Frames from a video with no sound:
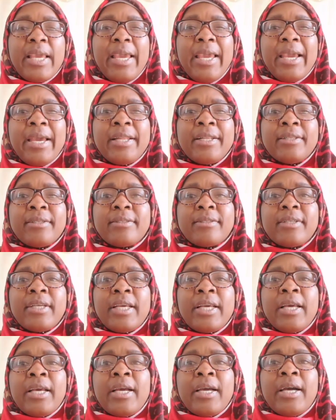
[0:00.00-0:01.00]
And
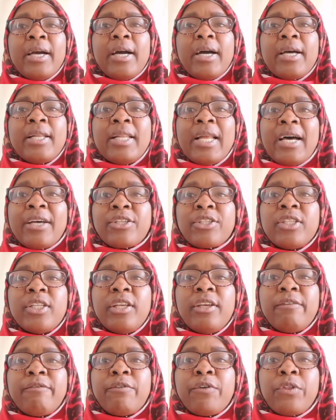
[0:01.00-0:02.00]

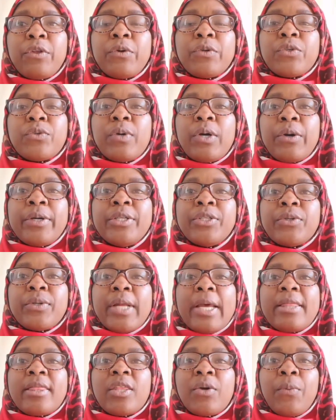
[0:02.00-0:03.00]
lastly, for those who are going to
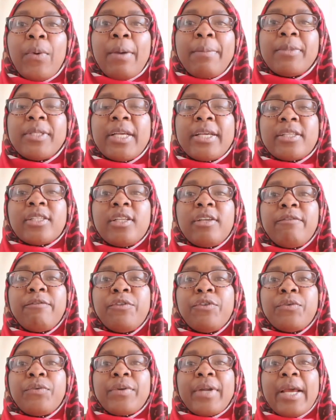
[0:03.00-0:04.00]
write the WAPT test,
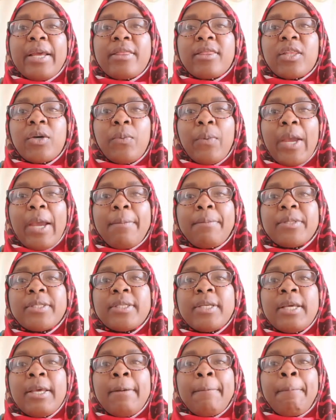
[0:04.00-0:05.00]
if you write the
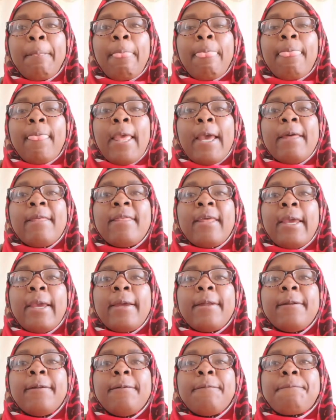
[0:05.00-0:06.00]
WAPT,
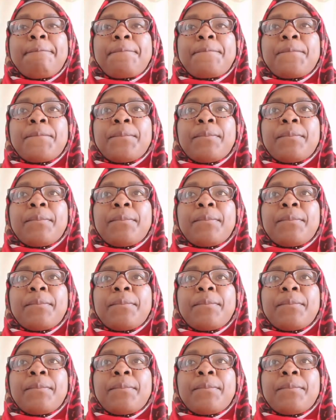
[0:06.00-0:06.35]
then